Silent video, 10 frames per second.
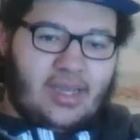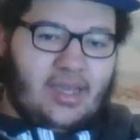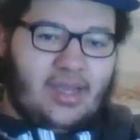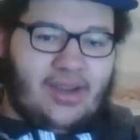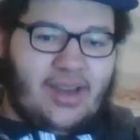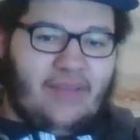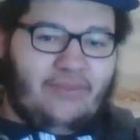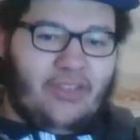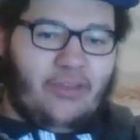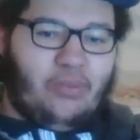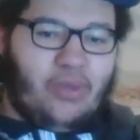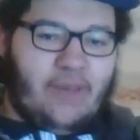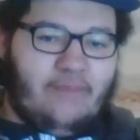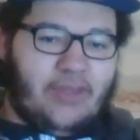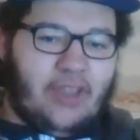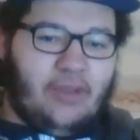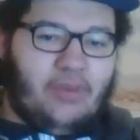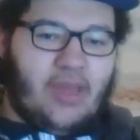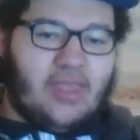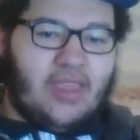Here, um, here, plant, here,
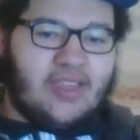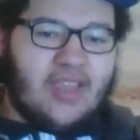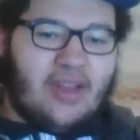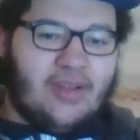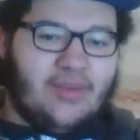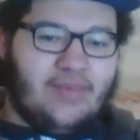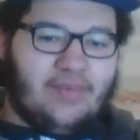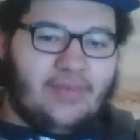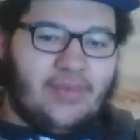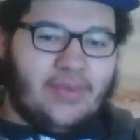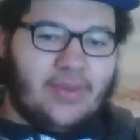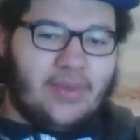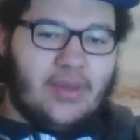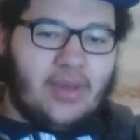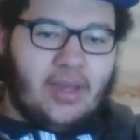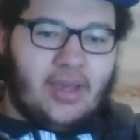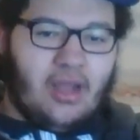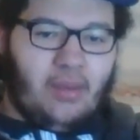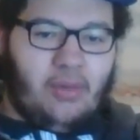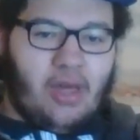plant these out.
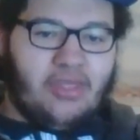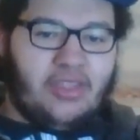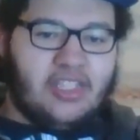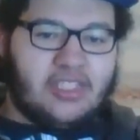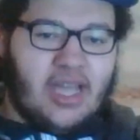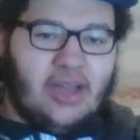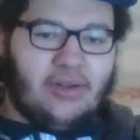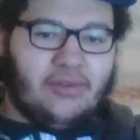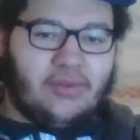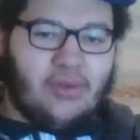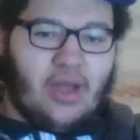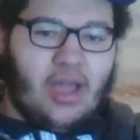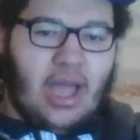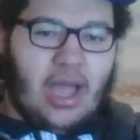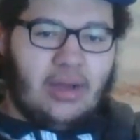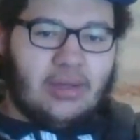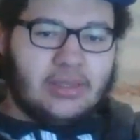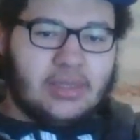Here, plant these out of gr. Uh,